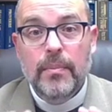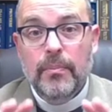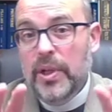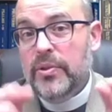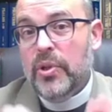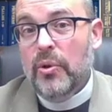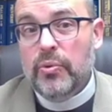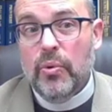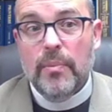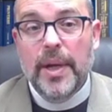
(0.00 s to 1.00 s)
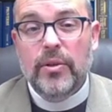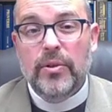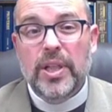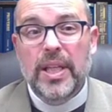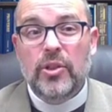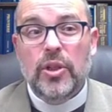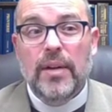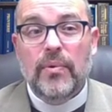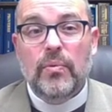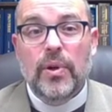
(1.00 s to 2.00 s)
But it's also a reminder to each and
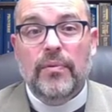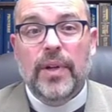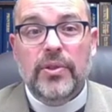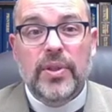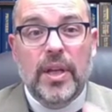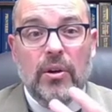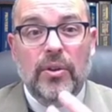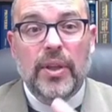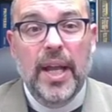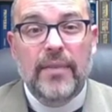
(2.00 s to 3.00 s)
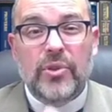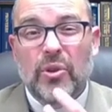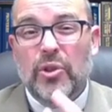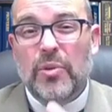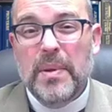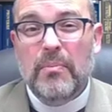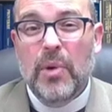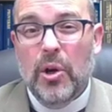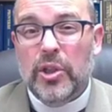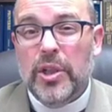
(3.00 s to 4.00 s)
every one of us that our lives are to be
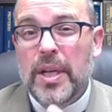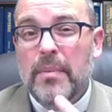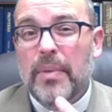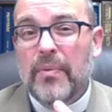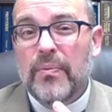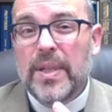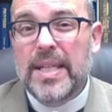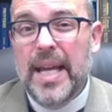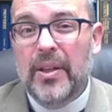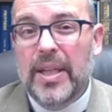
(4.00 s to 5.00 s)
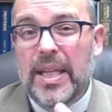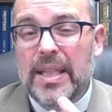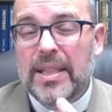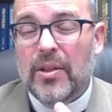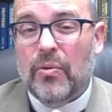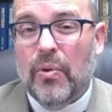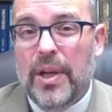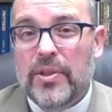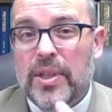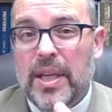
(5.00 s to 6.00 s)
marked by fidelity to
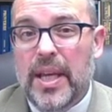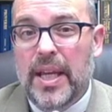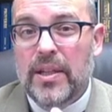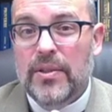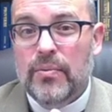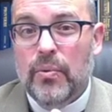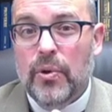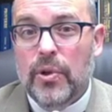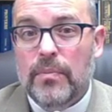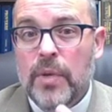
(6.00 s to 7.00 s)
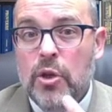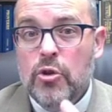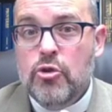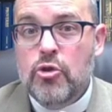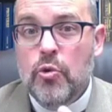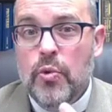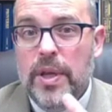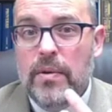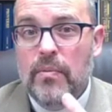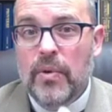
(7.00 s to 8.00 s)
Christ and his word,
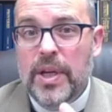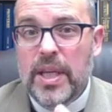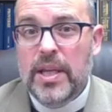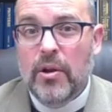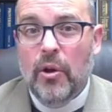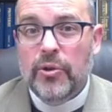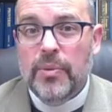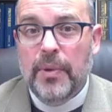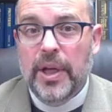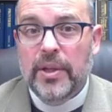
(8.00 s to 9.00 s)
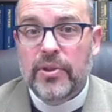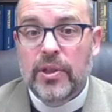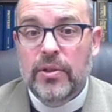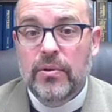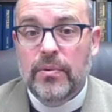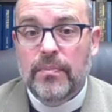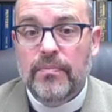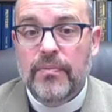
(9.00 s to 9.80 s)
doing what he calls upon us to do.